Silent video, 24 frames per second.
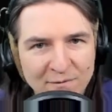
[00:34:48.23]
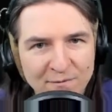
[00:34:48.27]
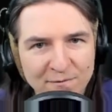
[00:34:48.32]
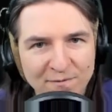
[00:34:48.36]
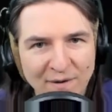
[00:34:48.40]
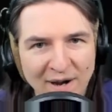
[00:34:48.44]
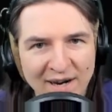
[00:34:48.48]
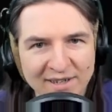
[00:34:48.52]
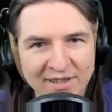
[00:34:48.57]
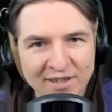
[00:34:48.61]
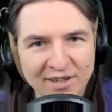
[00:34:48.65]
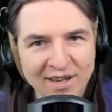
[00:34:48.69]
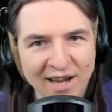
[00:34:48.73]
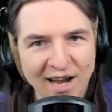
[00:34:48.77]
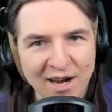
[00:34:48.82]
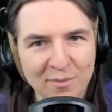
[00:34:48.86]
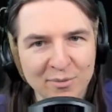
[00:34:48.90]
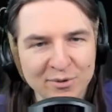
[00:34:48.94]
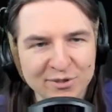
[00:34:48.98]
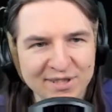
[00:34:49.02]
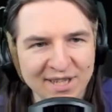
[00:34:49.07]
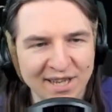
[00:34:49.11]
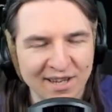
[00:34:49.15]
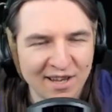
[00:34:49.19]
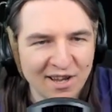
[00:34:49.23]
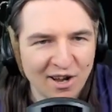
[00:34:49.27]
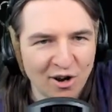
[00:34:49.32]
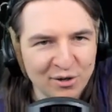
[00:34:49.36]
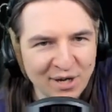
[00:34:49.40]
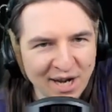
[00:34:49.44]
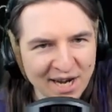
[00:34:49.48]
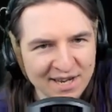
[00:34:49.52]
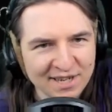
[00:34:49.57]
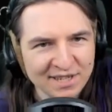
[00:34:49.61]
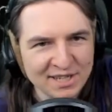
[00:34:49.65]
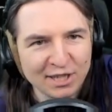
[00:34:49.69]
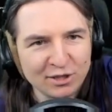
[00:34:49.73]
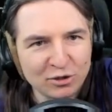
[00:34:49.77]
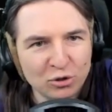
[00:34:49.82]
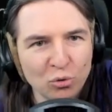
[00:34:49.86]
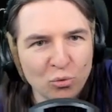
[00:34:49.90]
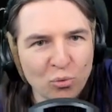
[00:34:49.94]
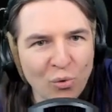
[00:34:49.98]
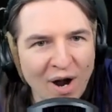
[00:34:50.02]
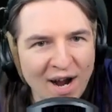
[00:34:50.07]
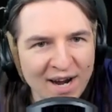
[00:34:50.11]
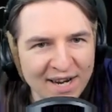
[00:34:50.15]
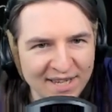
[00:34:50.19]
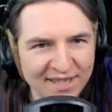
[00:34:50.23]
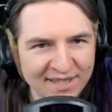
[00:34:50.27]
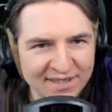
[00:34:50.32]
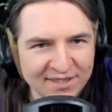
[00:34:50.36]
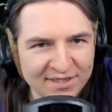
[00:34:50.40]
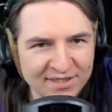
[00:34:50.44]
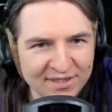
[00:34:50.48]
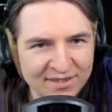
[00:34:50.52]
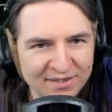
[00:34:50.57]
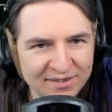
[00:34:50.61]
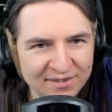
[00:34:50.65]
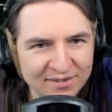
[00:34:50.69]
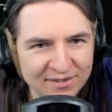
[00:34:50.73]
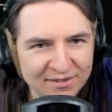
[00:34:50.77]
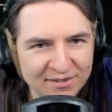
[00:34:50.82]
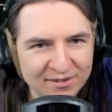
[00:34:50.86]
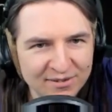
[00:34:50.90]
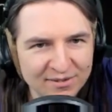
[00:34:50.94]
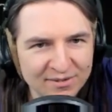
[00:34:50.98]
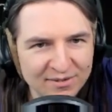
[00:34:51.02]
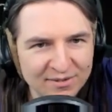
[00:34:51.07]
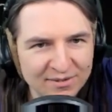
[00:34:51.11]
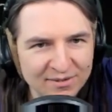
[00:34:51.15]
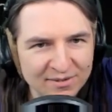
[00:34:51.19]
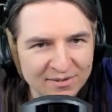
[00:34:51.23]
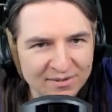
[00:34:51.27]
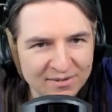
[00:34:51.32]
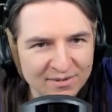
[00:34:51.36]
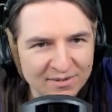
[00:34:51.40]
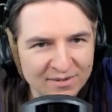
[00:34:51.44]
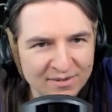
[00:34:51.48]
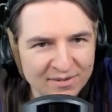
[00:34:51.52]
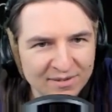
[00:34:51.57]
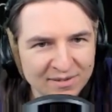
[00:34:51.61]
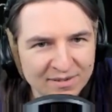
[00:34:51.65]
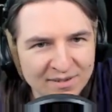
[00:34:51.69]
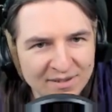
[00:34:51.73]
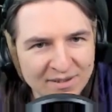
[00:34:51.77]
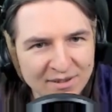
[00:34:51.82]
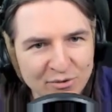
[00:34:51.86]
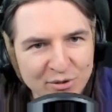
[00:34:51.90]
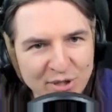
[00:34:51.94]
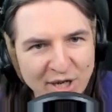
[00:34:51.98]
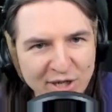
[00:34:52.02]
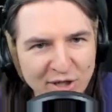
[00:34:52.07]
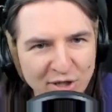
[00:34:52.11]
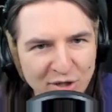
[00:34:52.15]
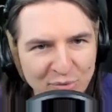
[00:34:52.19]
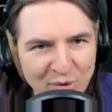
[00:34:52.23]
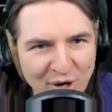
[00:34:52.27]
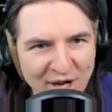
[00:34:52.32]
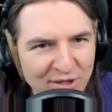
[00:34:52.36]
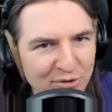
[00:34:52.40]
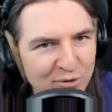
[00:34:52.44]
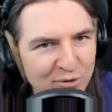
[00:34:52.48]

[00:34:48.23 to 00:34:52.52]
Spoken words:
Fuck. I almost there. Okay, get 2 wires. Regular wires.